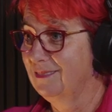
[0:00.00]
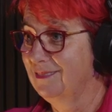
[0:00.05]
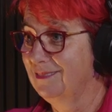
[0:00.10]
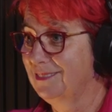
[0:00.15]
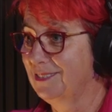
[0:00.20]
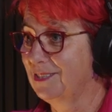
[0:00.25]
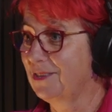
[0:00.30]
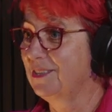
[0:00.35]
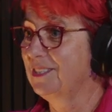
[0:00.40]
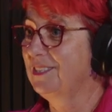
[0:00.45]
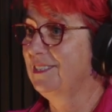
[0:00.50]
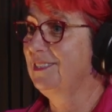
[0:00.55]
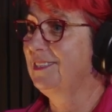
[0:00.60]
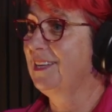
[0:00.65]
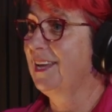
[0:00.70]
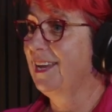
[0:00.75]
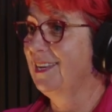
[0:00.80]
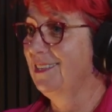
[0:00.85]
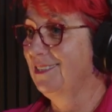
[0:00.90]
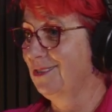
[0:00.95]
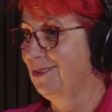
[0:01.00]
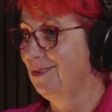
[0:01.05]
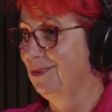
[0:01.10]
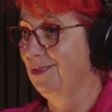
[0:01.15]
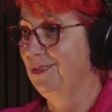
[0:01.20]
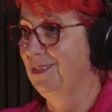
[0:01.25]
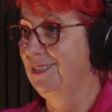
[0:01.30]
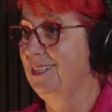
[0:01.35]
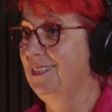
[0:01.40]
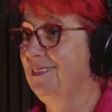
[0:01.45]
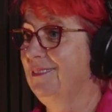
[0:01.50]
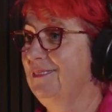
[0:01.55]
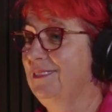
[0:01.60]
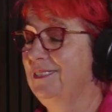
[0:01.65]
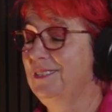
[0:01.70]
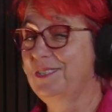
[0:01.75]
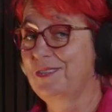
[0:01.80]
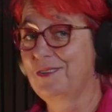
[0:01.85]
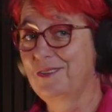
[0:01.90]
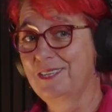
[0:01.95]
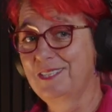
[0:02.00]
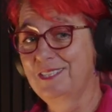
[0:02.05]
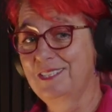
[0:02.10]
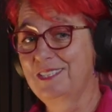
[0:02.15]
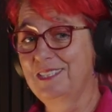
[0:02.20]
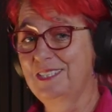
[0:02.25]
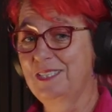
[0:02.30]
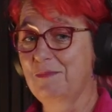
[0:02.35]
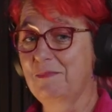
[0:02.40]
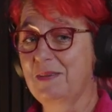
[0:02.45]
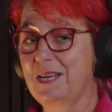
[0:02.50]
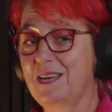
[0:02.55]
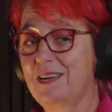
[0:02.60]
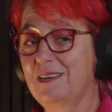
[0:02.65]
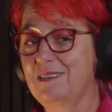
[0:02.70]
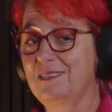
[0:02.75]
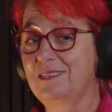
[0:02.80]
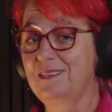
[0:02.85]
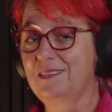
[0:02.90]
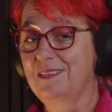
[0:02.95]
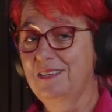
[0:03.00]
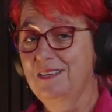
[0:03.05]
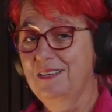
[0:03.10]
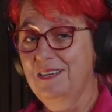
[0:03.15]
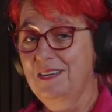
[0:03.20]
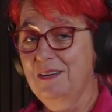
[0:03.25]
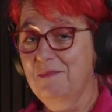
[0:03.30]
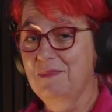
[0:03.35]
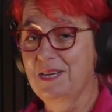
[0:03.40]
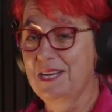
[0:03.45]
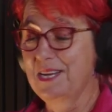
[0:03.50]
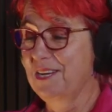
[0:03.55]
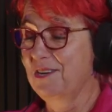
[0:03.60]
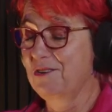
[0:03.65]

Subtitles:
Science is hands-on learning. Science is about being